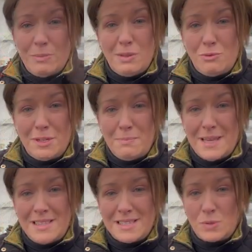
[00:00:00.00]
with runner
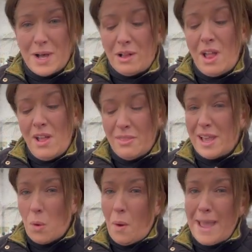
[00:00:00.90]
beans as well.
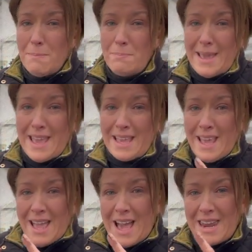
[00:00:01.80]
They're quite big,
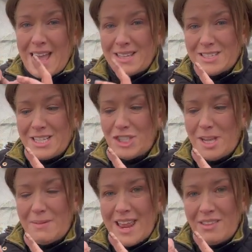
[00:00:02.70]
and as they
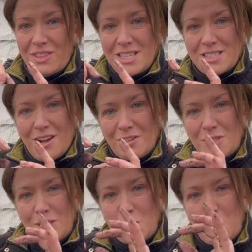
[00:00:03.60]
germinate they start
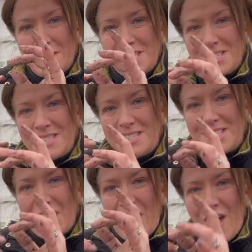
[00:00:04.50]
to twist and
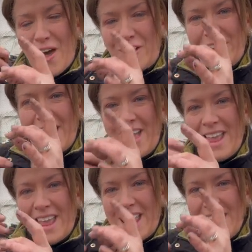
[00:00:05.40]
turn
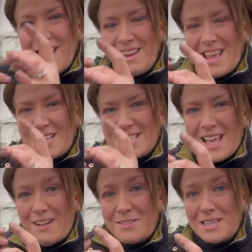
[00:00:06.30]
in their
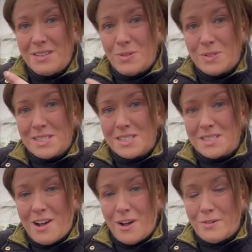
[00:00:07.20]
cells in order to
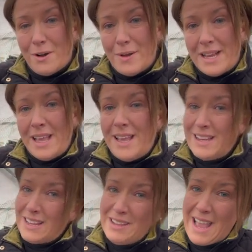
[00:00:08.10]
start growing.
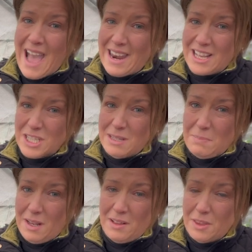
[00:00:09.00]
Now, you can actually
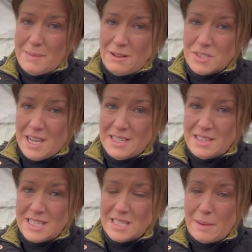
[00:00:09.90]
plant them outside
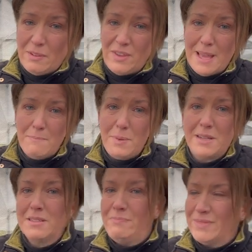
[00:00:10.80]
at this time of year,
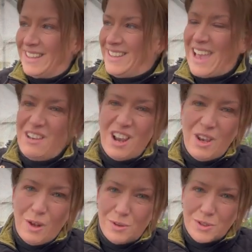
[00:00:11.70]
but again,
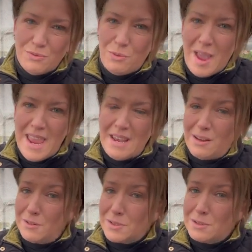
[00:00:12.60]
lots of rain,
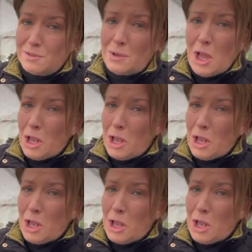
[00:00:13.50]
lots of